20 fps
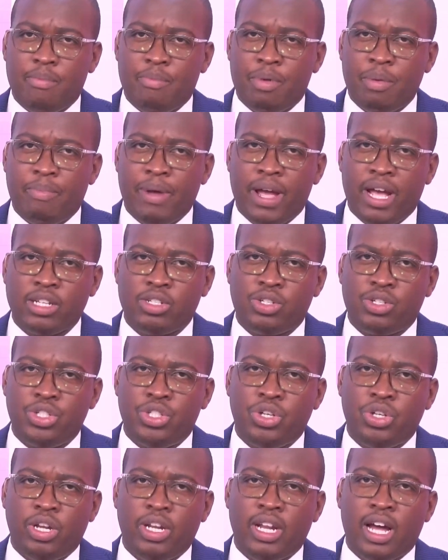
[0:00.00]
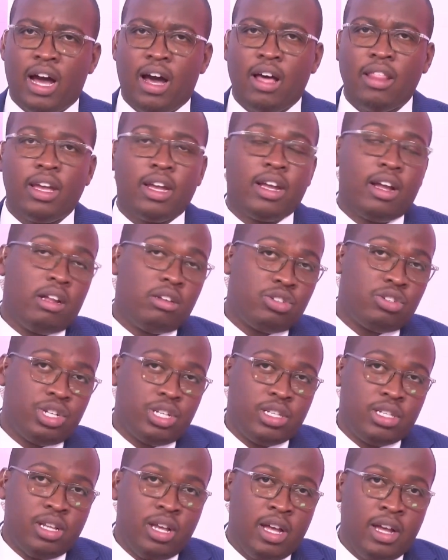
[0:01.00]
prepares to join other
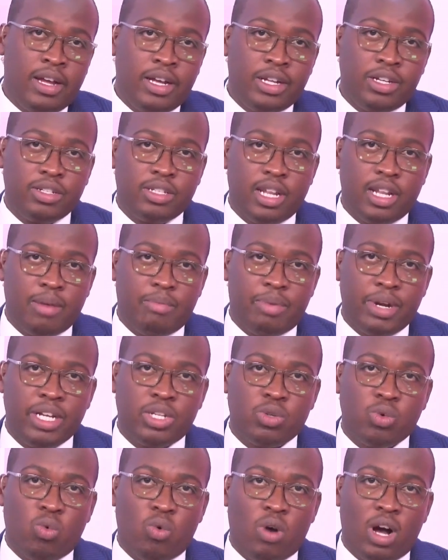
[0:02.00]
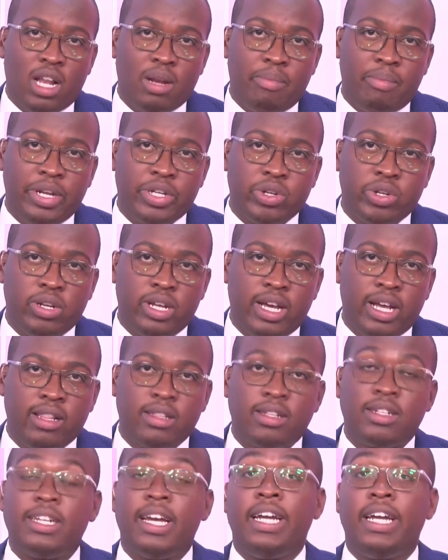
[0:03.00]
countries to celebrate World Mental
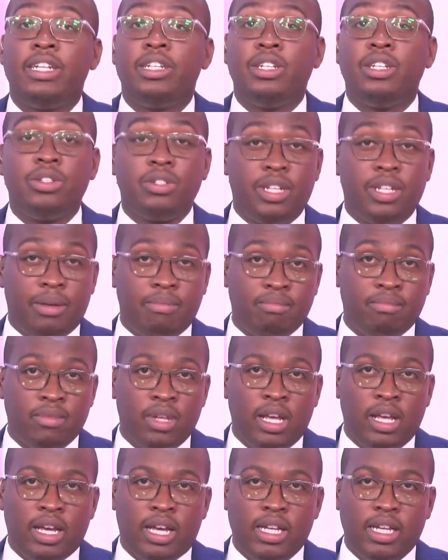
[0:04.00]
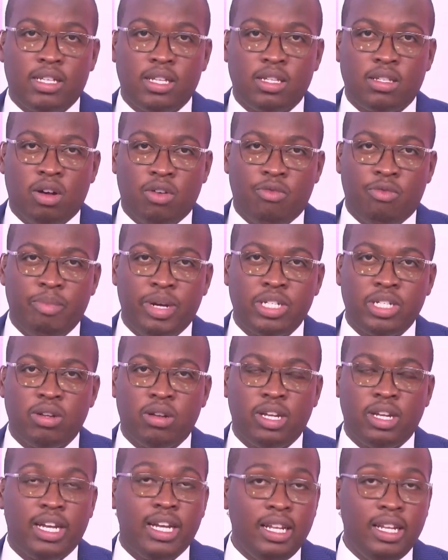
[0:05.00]
Health Day Tuesday. Cases of
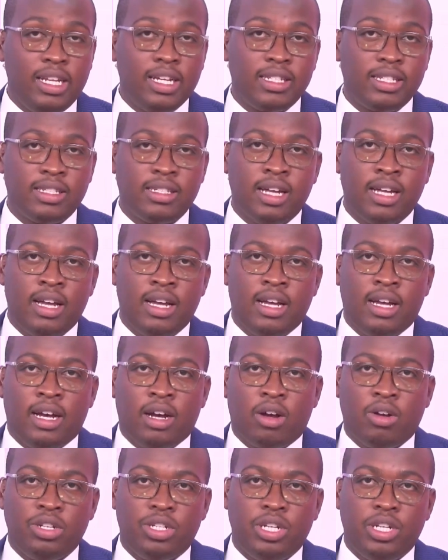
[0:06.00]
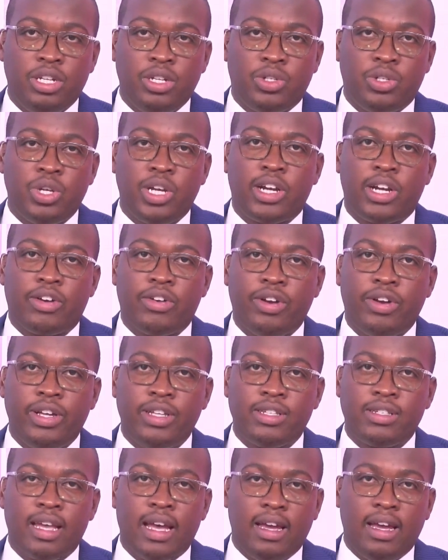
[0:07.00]
mental illness continue to
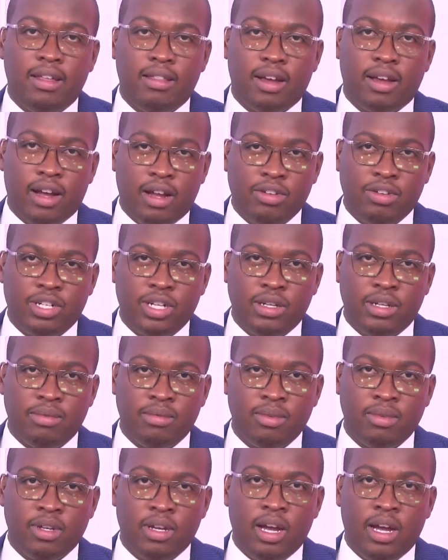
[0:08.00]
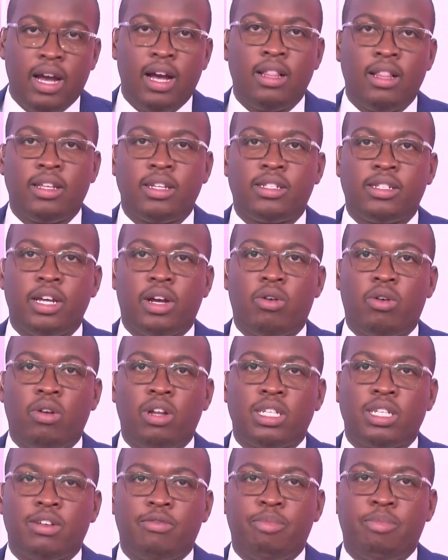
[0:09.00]
increase in the country. Health
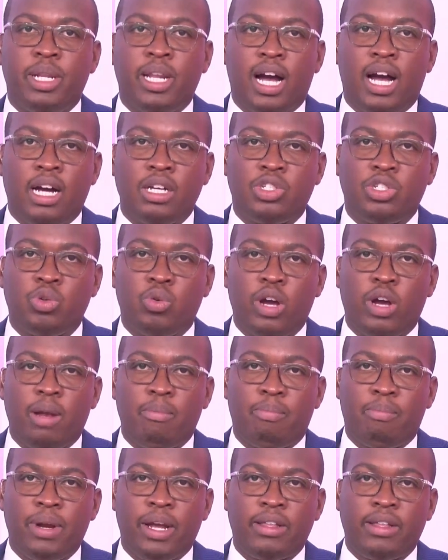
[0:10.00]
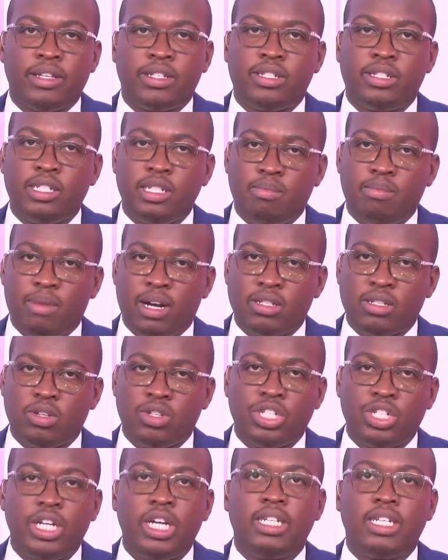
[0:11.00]
stakeholders have been urged to help break the stigma
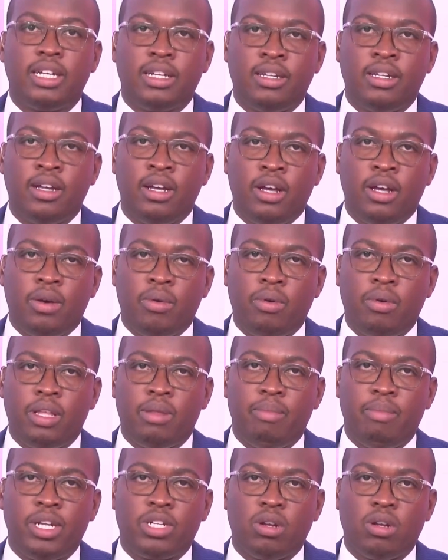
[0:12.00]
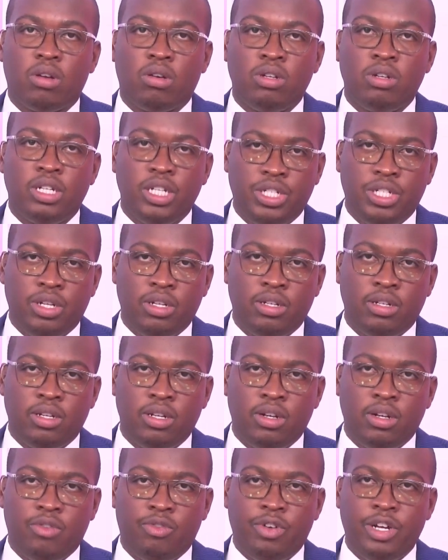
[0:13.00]
associated with mental condition.
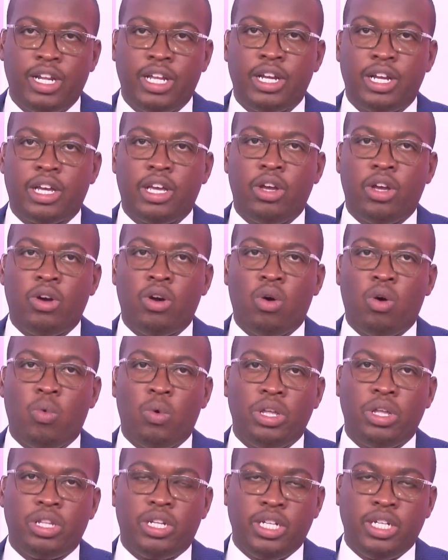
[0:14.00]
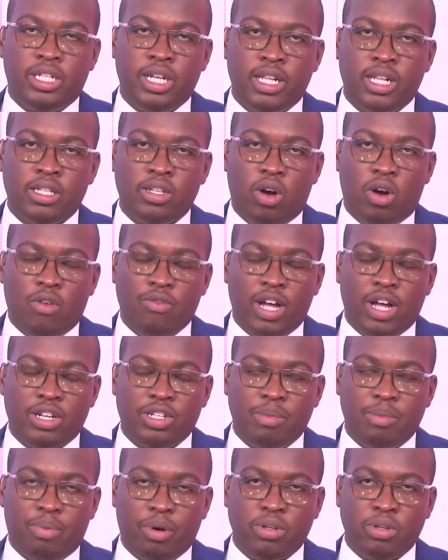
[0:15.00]
Frida Nyakio with details of that
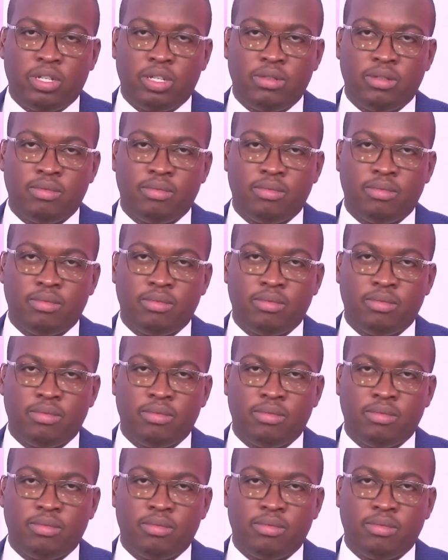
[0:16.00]
report.